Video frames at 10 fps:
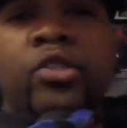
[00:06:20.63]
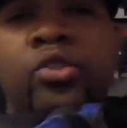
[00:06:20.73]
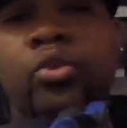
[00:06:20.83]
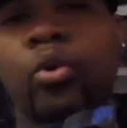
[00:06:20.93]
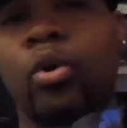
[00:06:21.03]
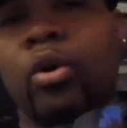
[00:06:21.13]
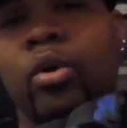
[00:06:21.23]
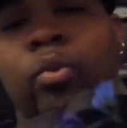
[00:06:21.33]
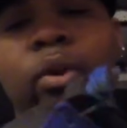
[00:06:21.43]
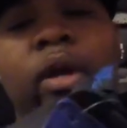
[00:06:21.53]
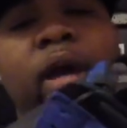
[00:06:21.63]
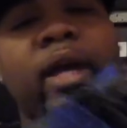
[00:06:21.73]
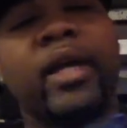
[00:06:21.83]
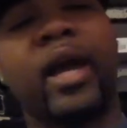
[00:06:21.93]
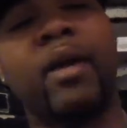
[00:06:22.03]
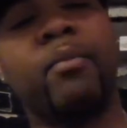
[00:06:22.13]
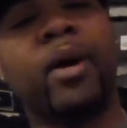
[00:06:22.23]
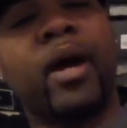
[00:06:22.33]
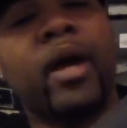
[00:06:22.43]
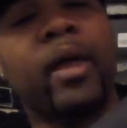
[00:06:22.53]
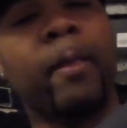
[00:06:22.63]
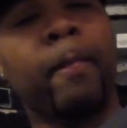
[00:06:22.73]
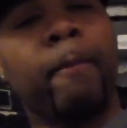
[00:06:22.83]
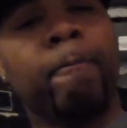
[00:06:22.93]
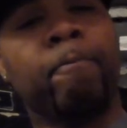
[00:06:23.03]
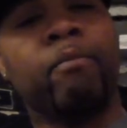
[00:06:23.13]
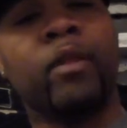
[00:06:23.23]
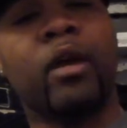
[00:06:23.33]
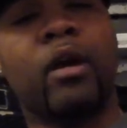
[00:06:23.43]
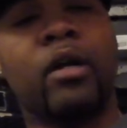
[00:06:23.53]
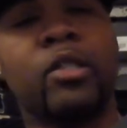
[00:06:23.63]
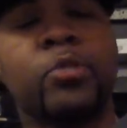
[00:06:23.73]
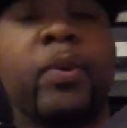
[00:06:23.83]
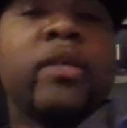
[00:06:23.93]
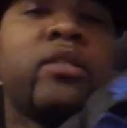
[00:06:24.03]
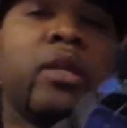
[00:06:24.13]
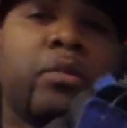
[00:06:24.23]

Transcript: store where I got my Space